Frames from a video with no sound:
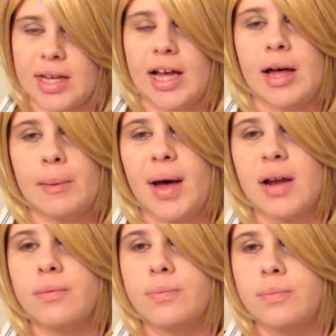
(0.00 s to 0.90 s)

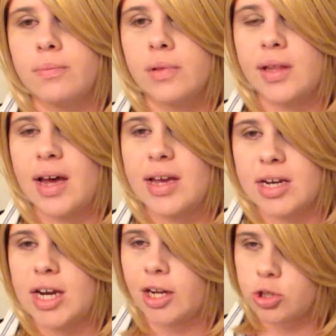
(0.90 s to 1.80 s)
I like
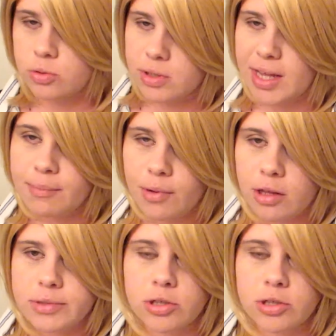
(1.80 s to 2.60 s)
natural light bulbs.